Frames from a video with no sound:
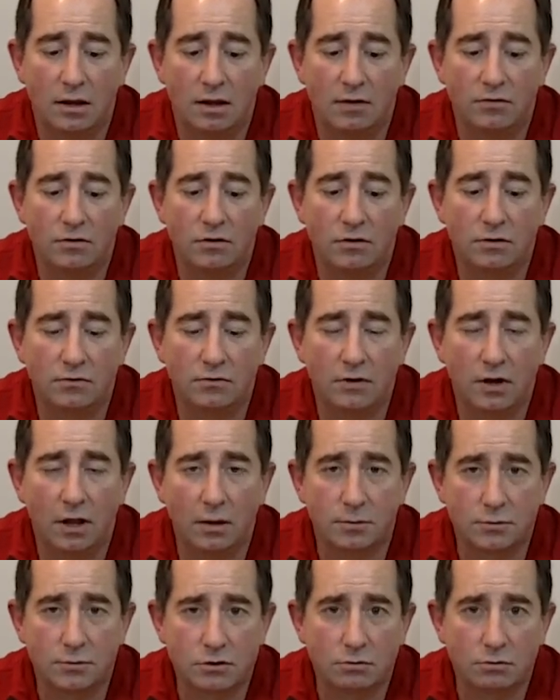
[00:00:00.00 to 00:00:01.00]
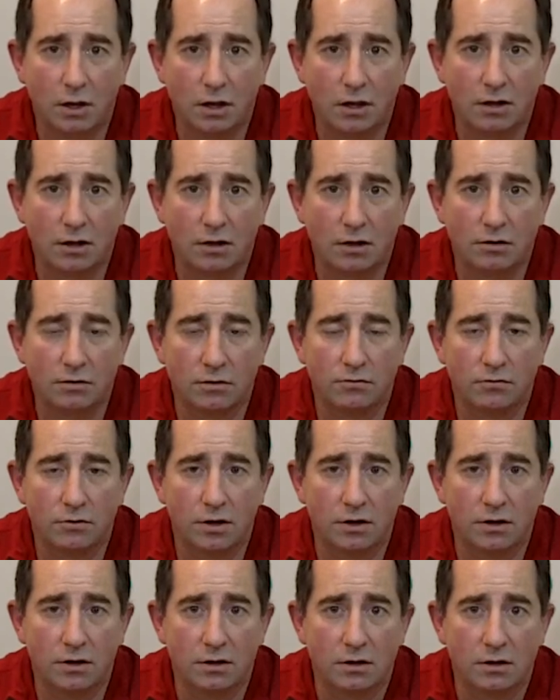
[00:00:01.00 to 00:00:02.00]
if you develop swelling in your
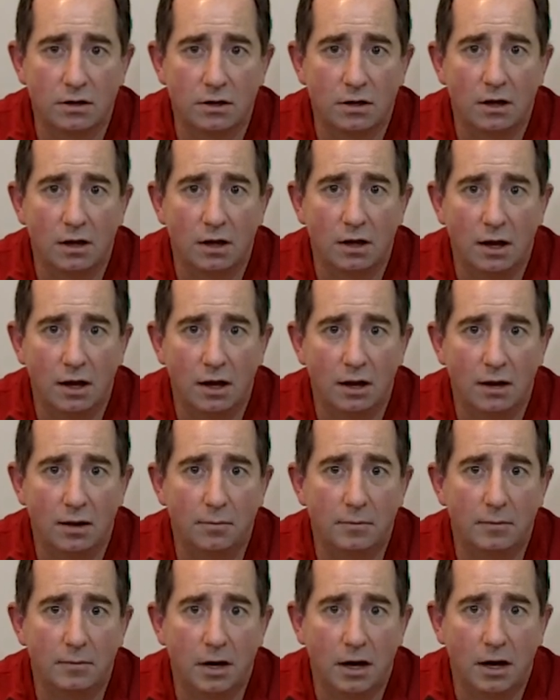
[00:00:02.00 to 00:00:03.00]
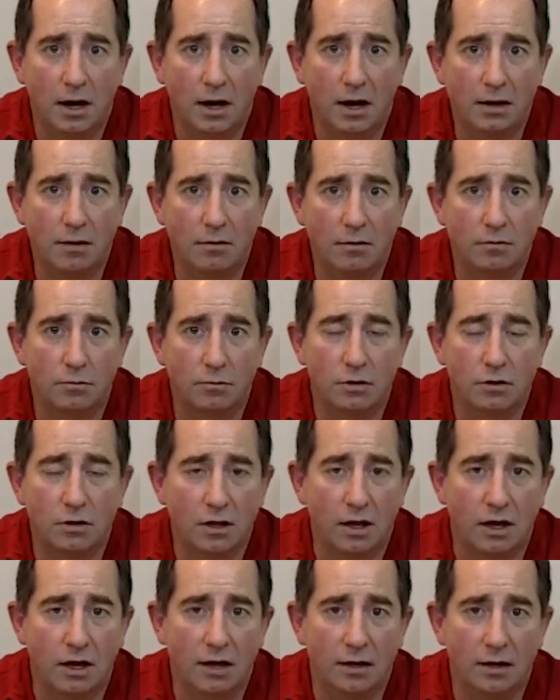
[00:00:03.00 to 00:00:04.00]
foot, um, I would
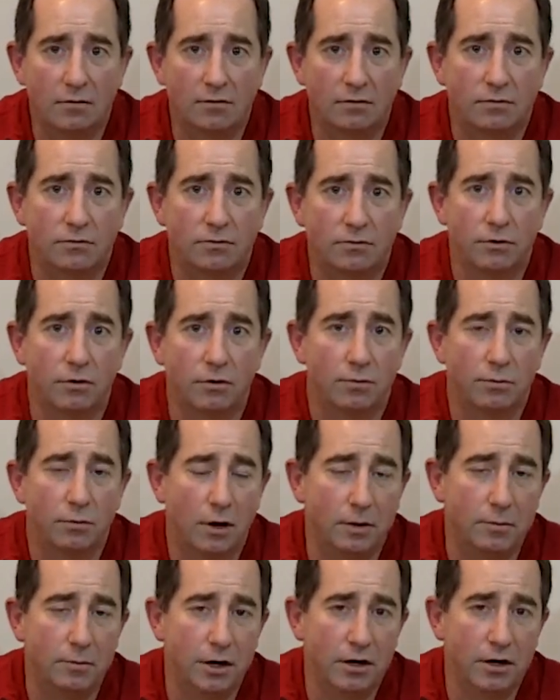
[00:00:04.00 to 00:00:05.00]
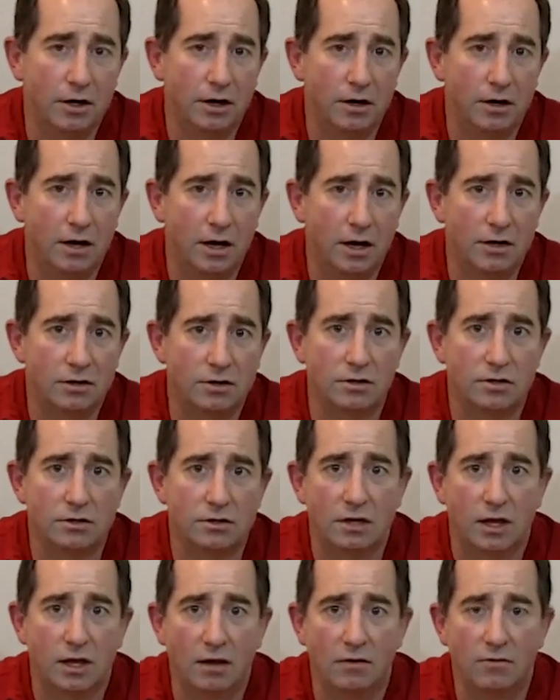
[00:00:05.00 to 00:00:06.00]
like for the primary care
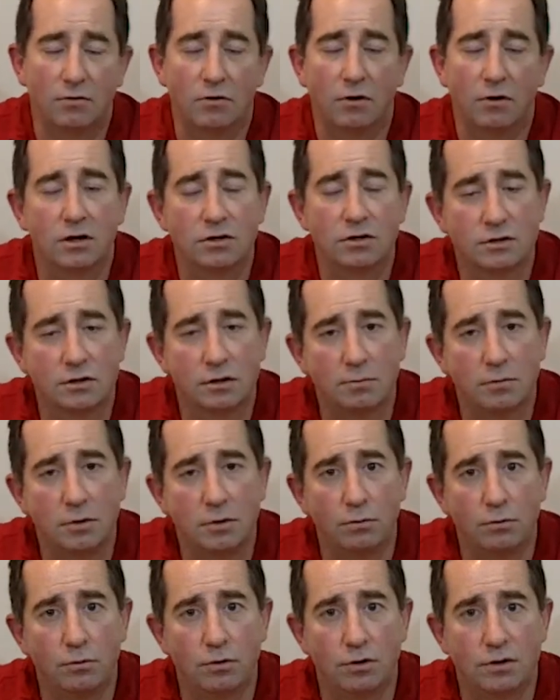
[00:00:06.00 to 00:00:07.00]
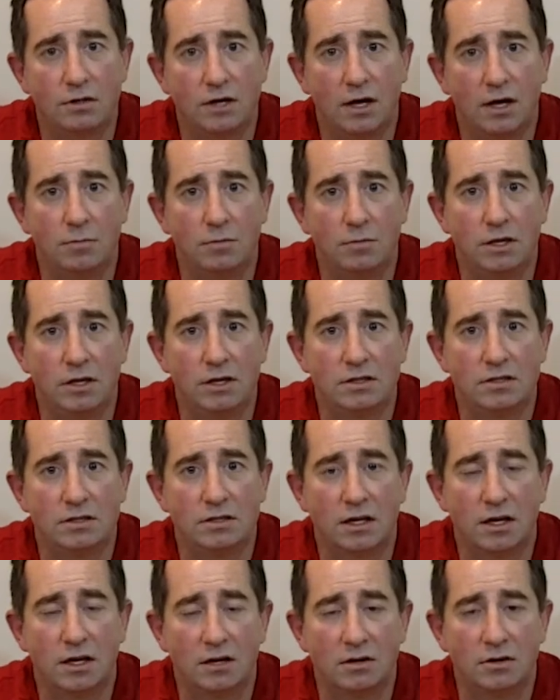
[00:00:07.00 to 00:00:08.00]
doctors and for also people with diabetes
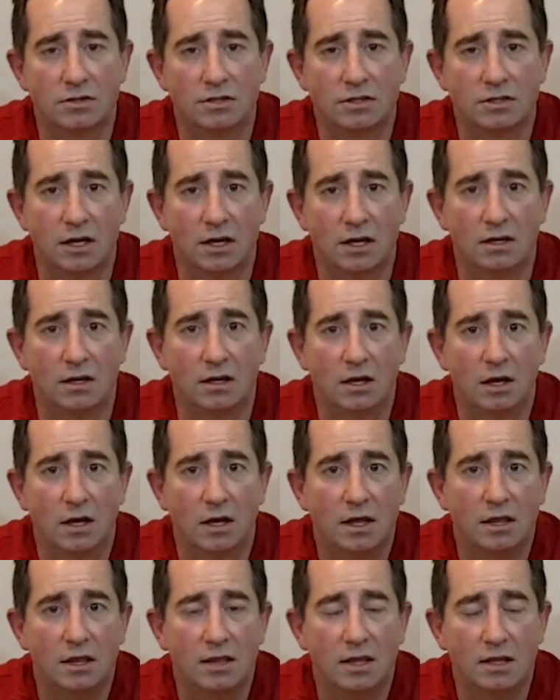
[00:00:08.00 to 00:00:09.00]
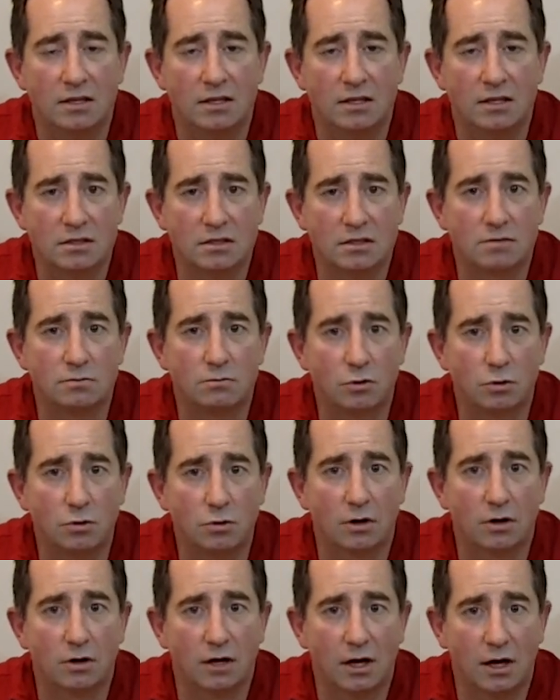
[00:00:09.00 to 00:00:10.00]
to understand that this is
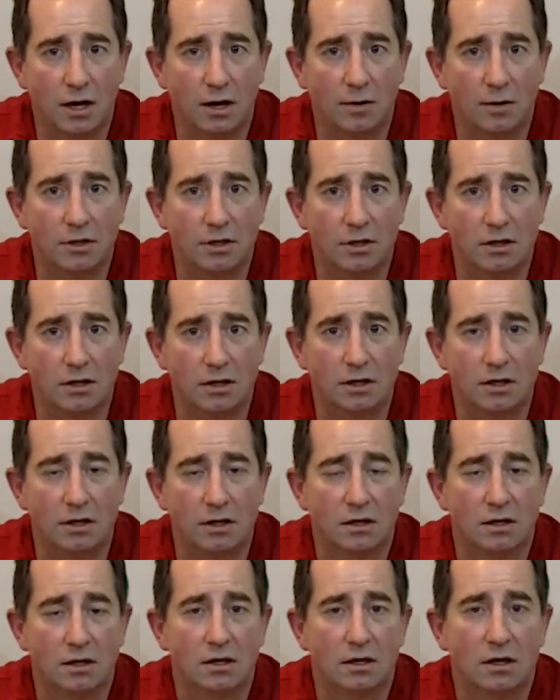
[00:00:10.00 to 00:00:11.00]
more commonly